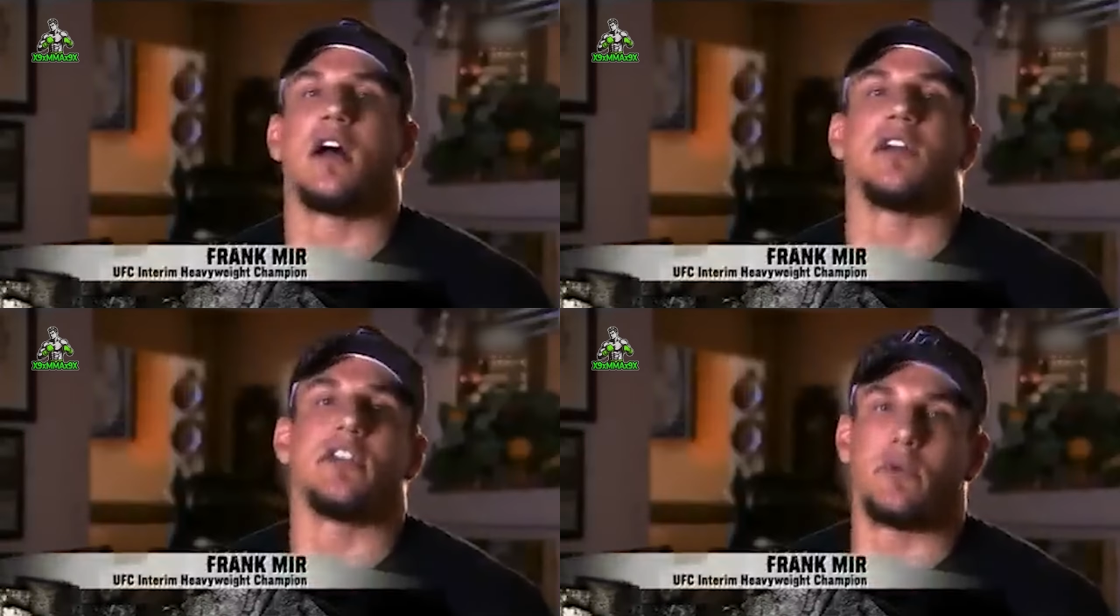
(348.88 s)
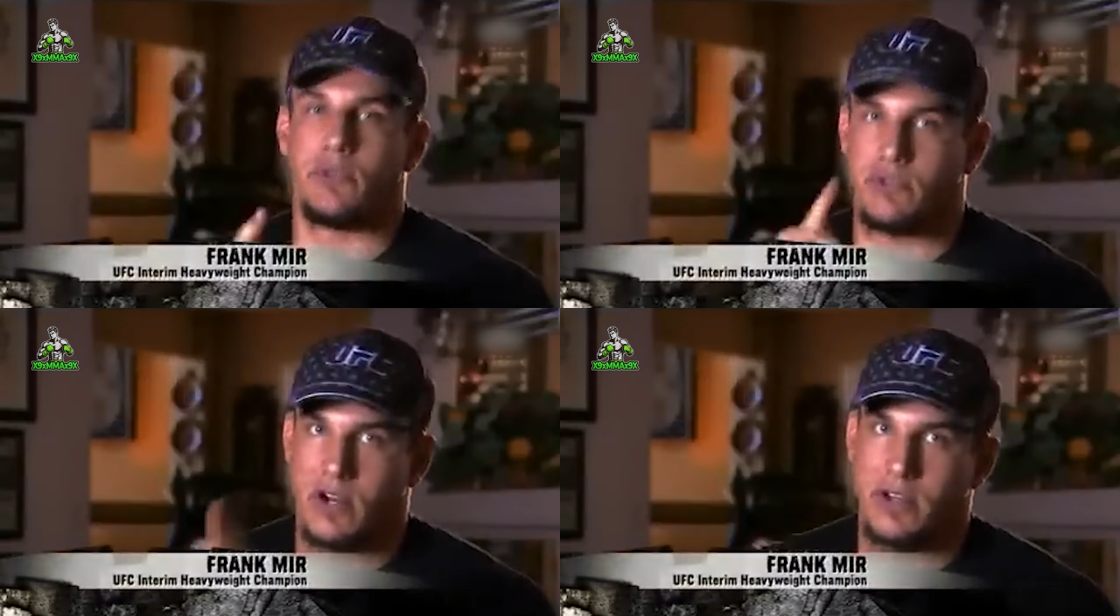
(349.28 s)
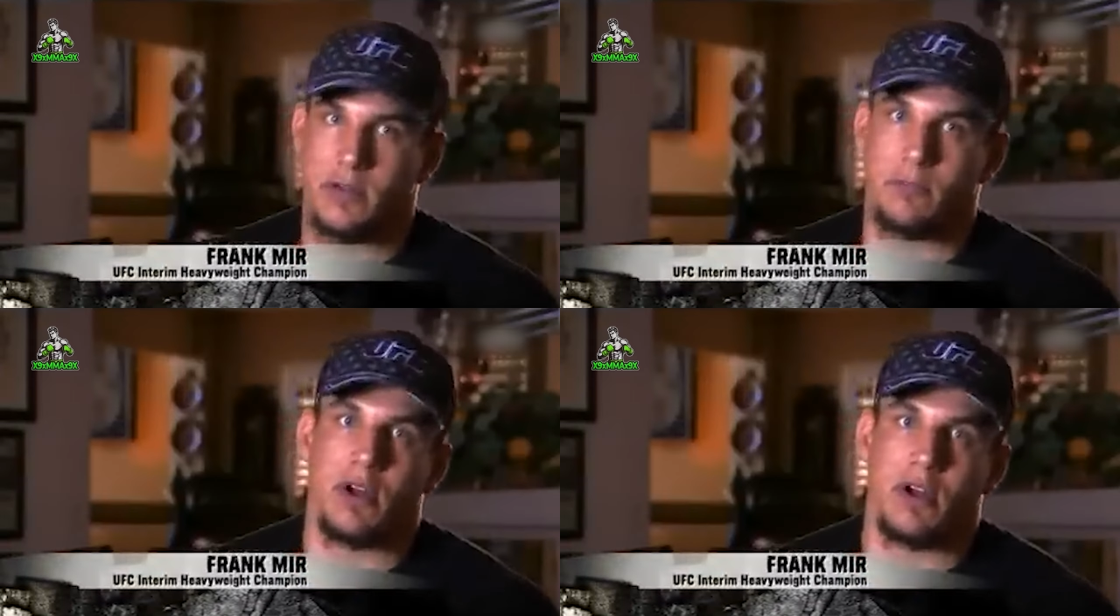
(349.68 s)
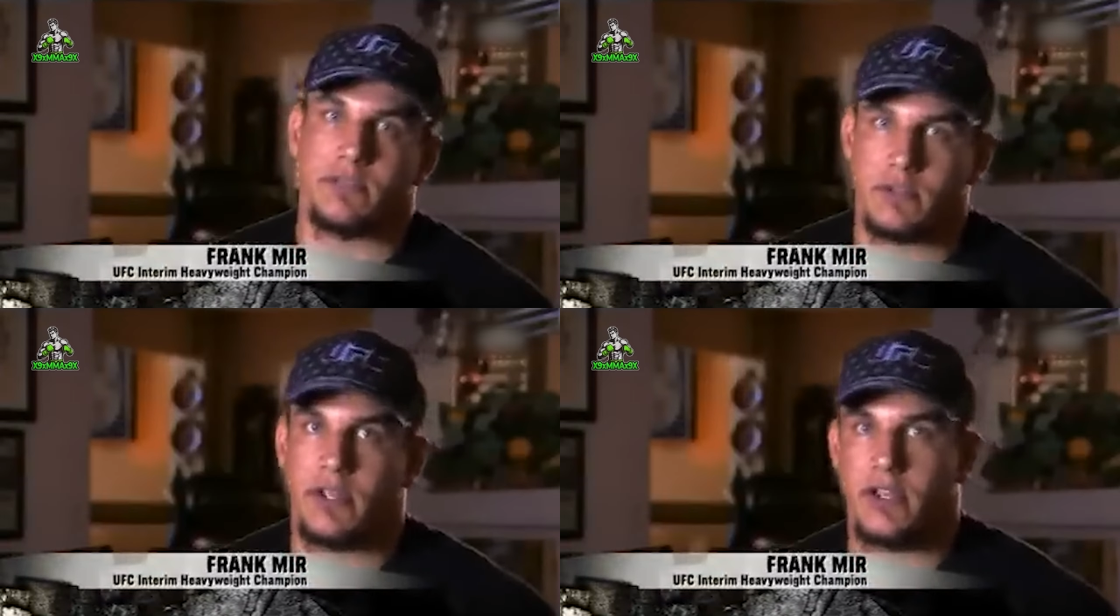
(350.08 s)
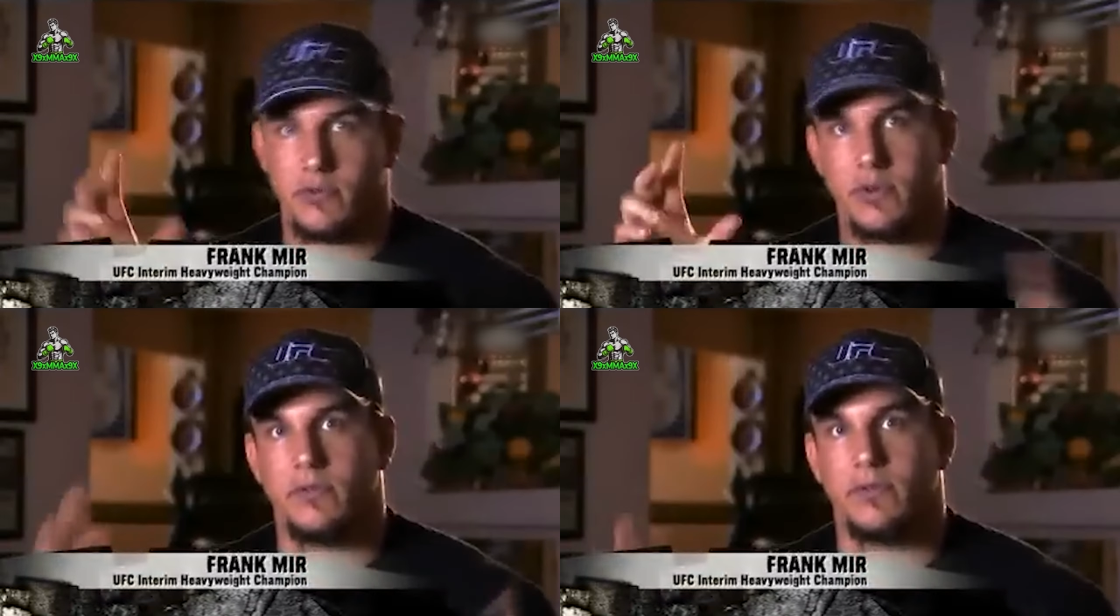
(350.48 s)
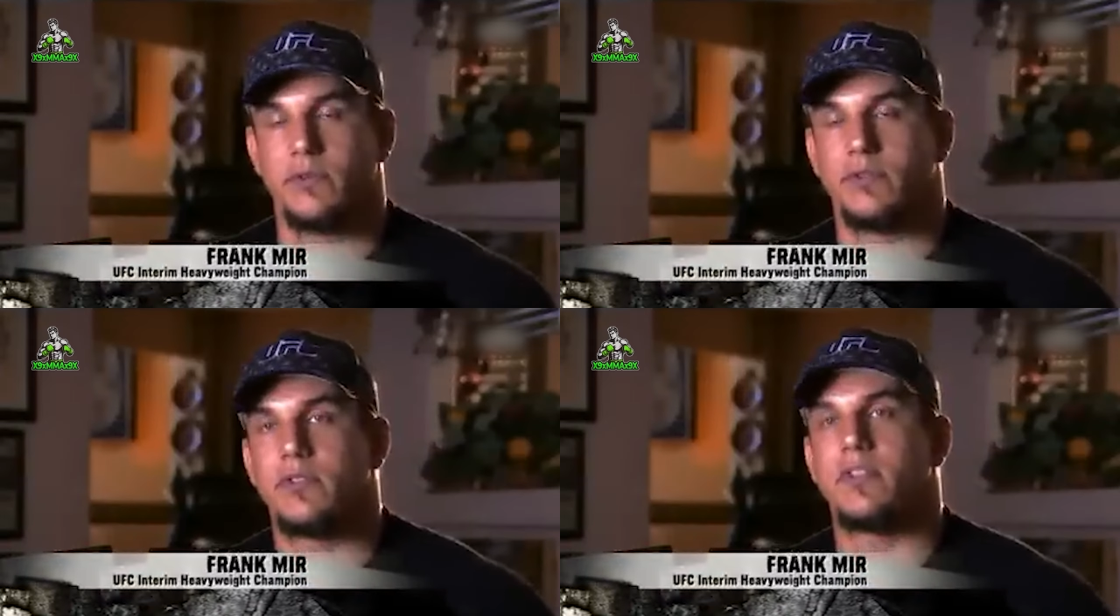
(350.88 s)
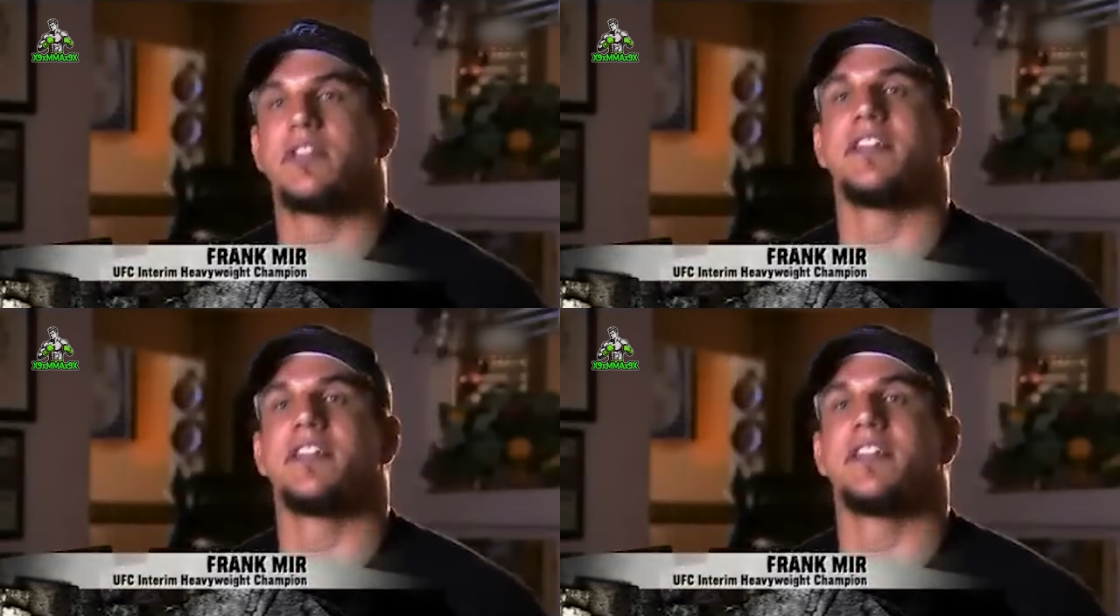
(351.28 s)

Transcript: I'll tell you what those are later, Brock, so in case you were confused.